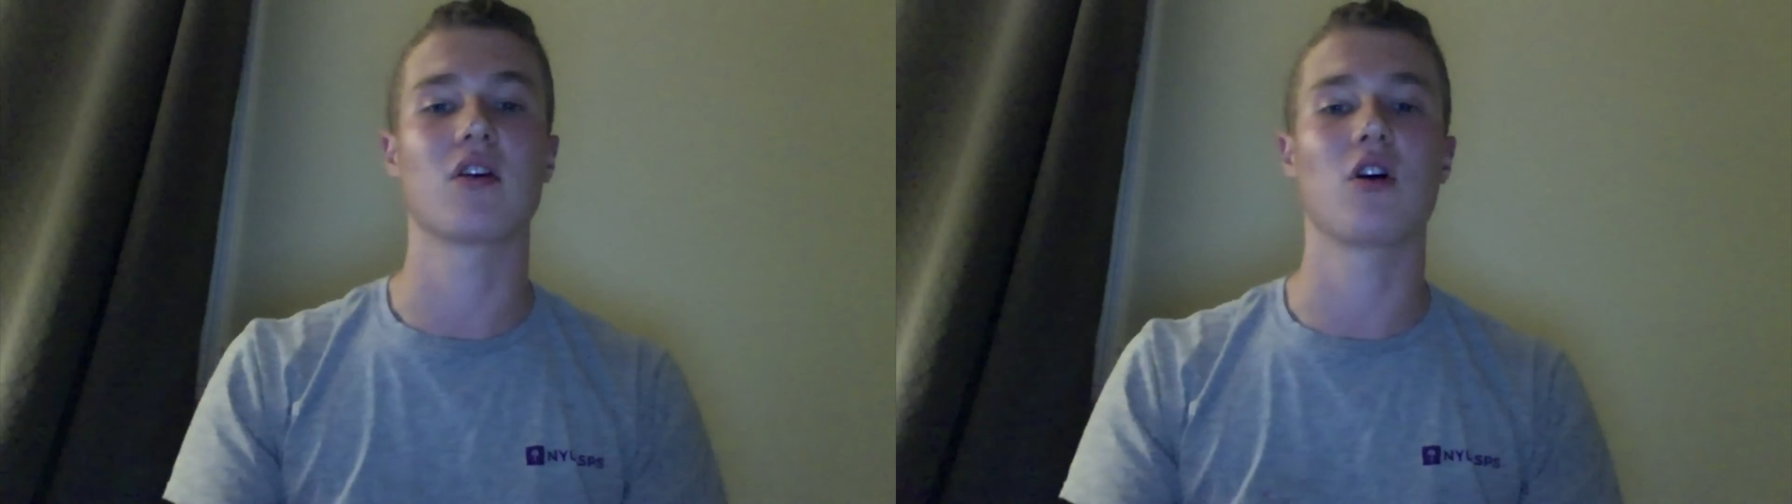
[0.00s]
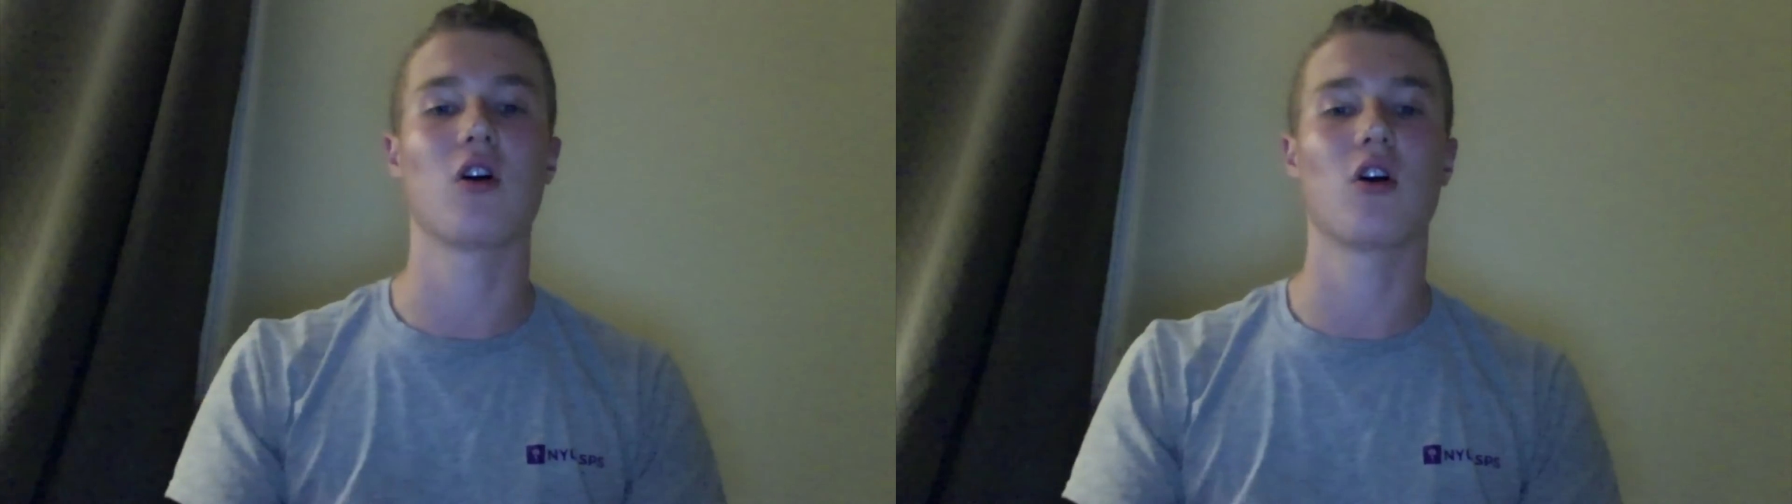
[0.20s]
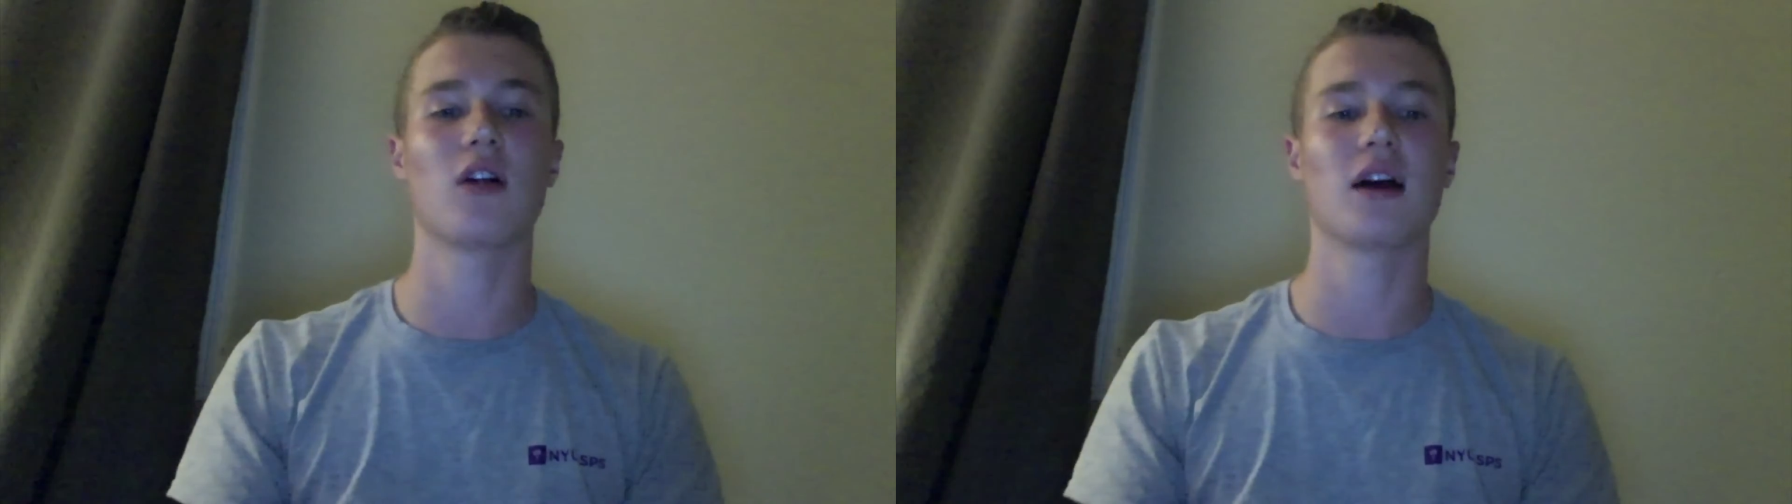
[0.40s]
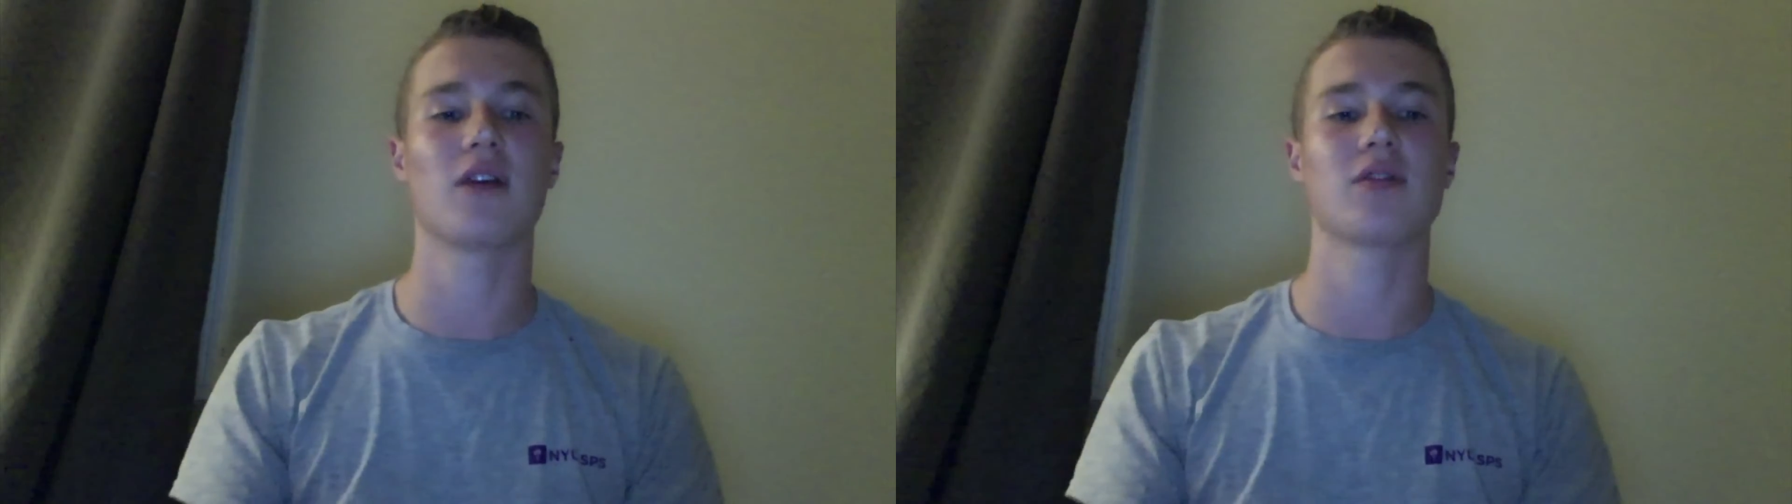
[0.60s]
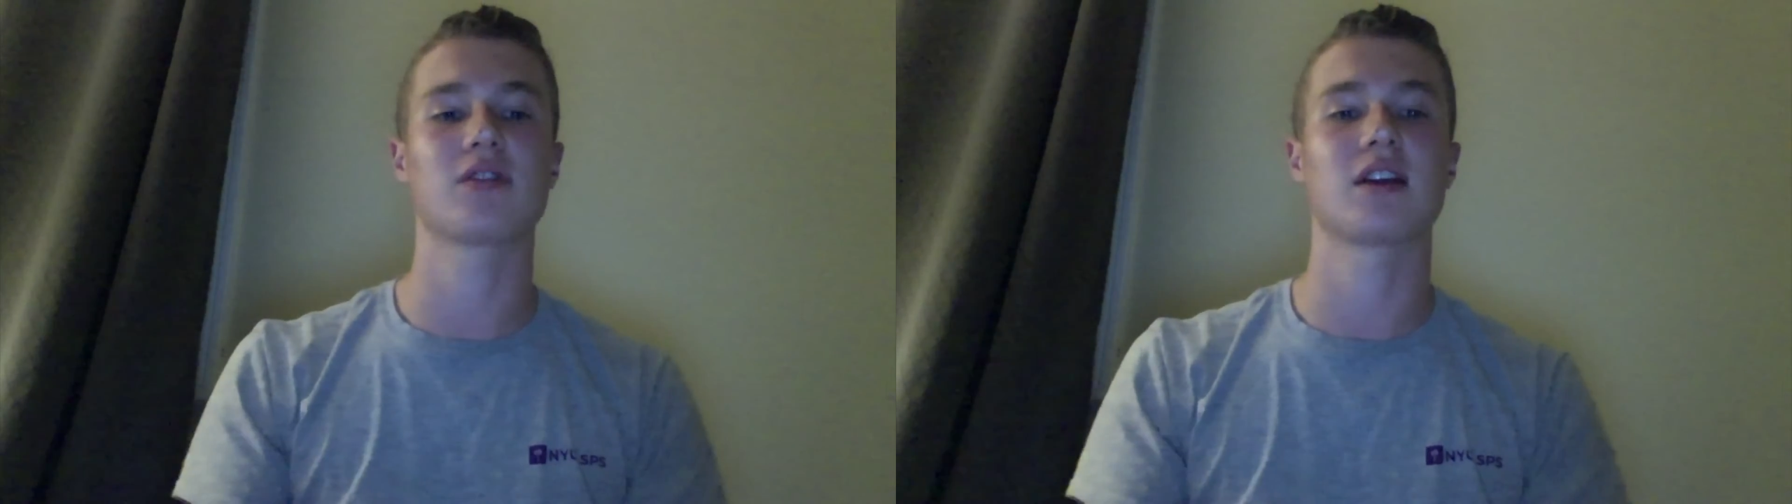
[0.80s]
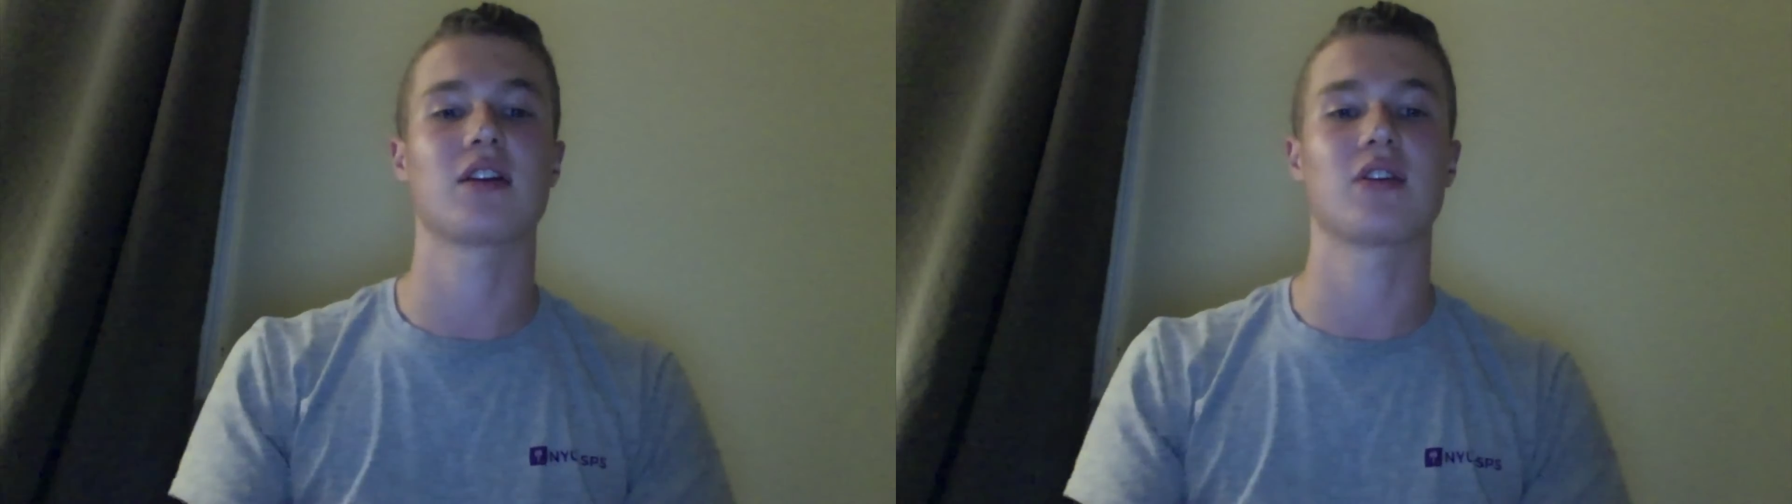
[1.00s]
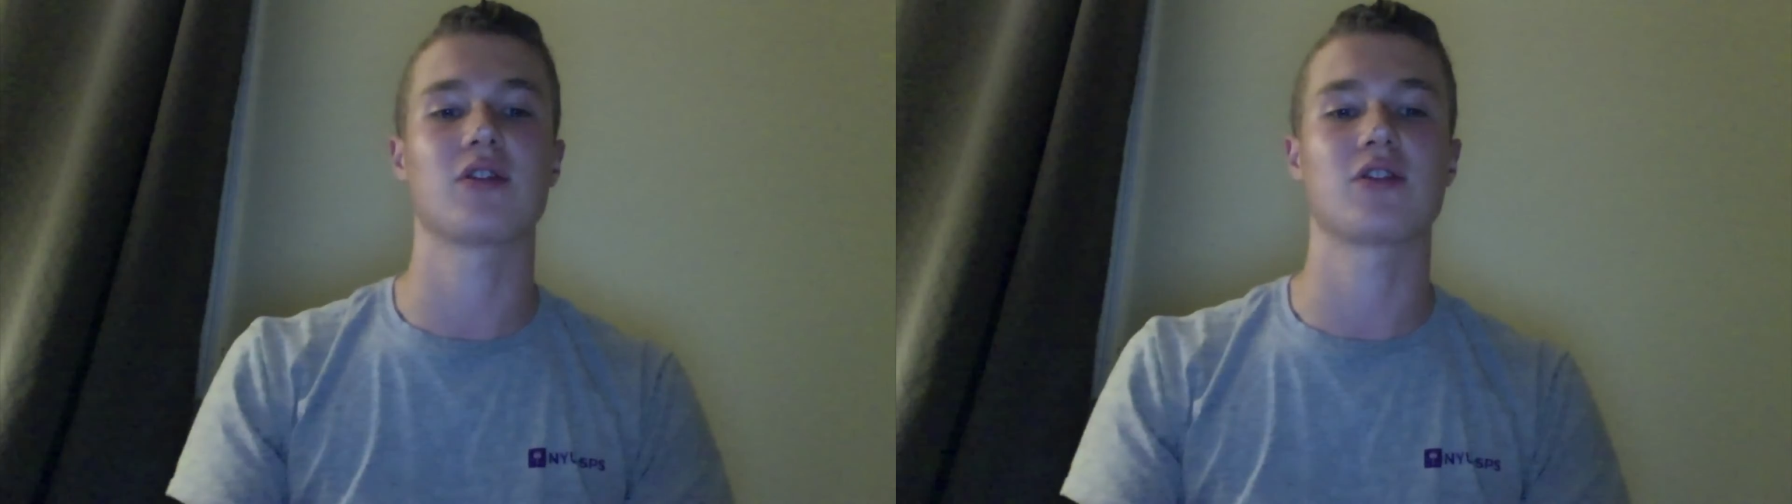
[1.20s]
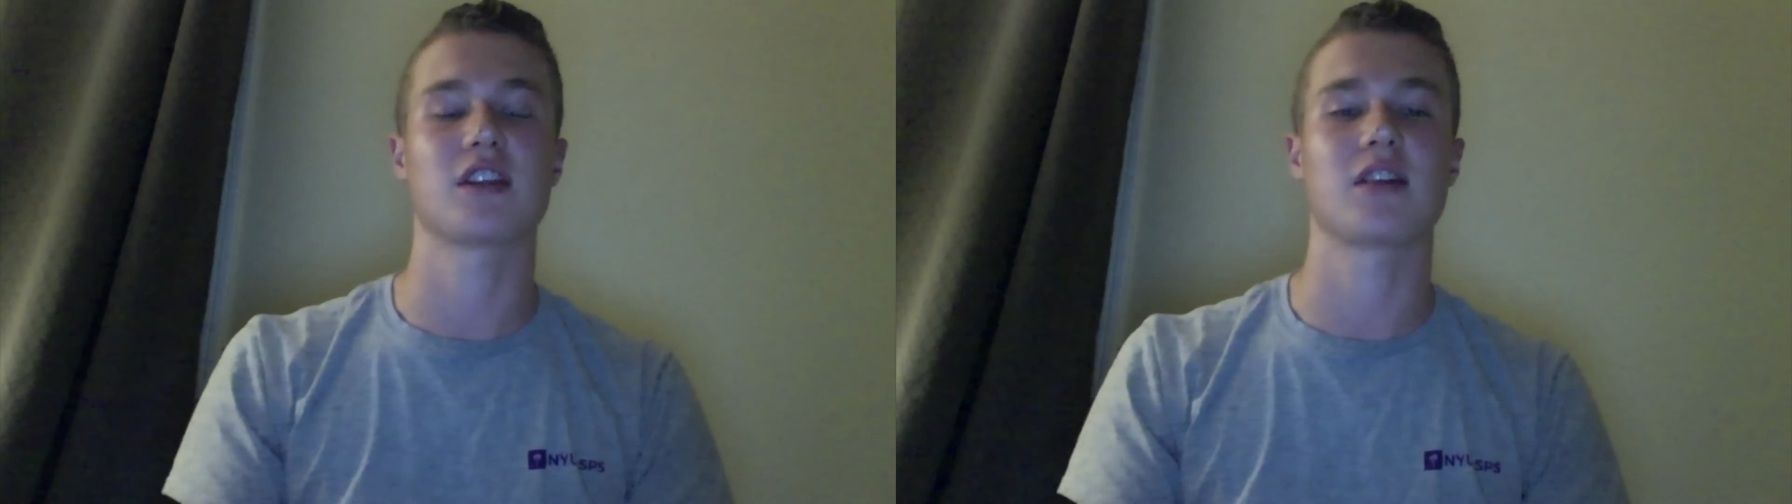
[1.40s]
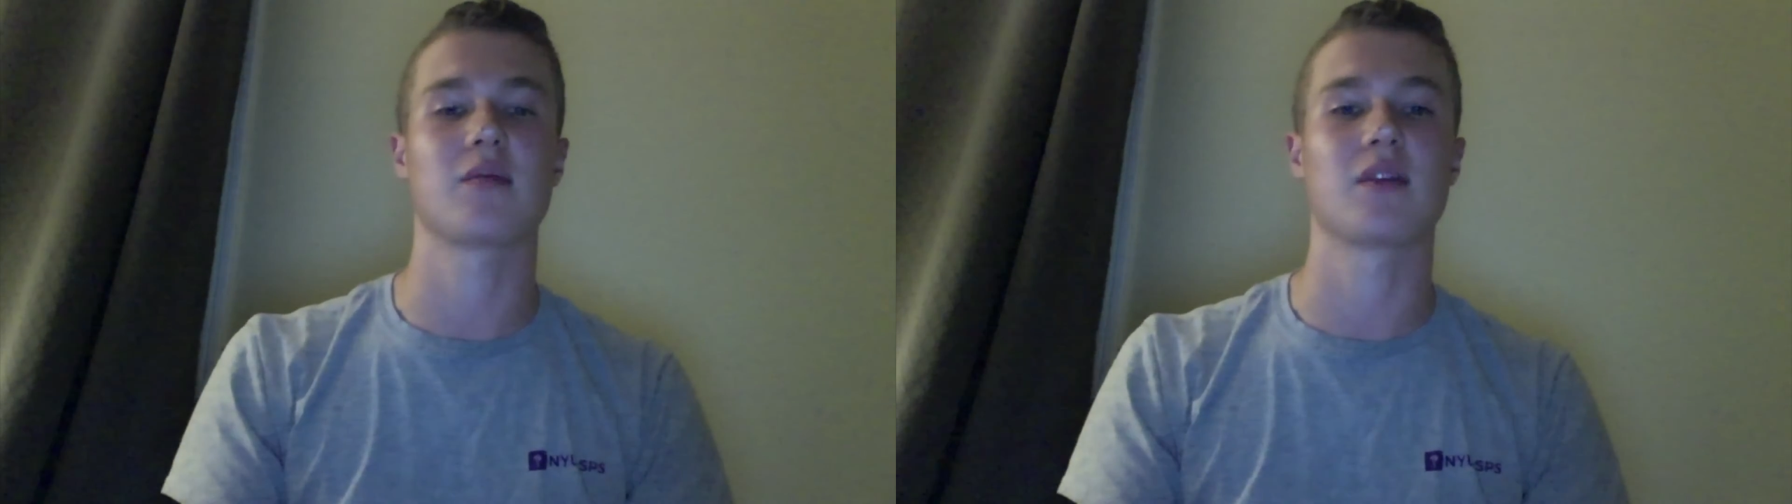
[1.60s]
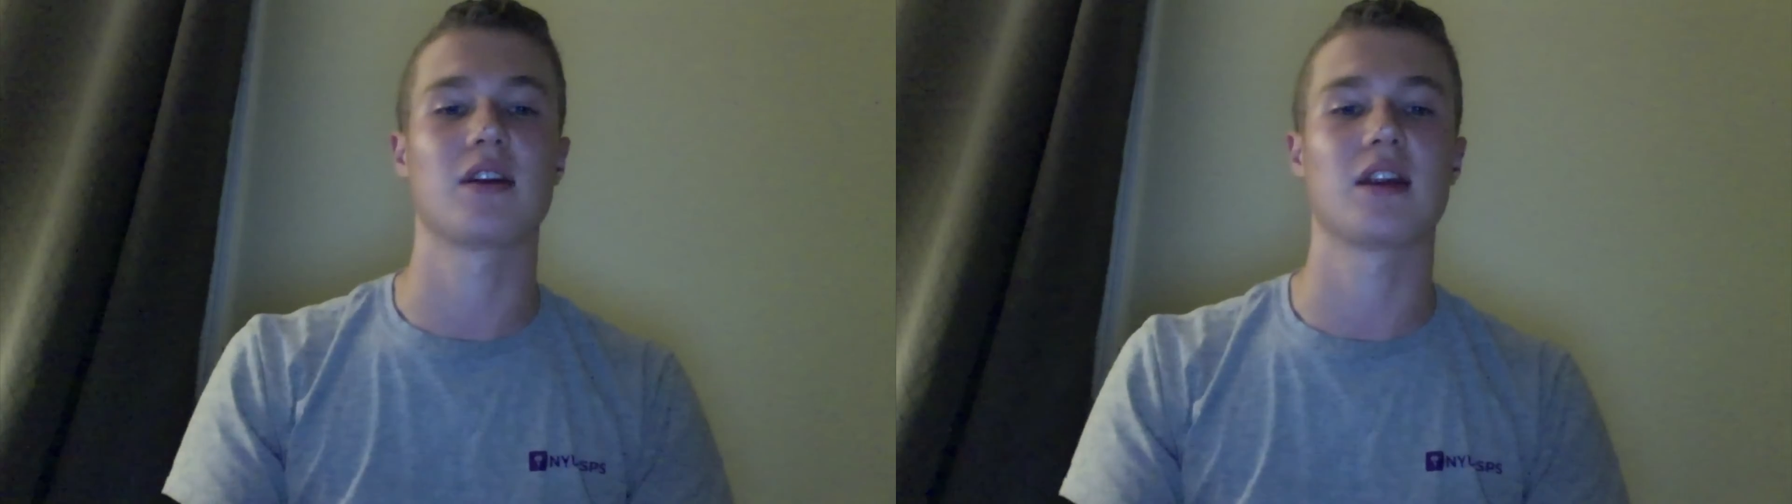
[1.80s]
all outside understanding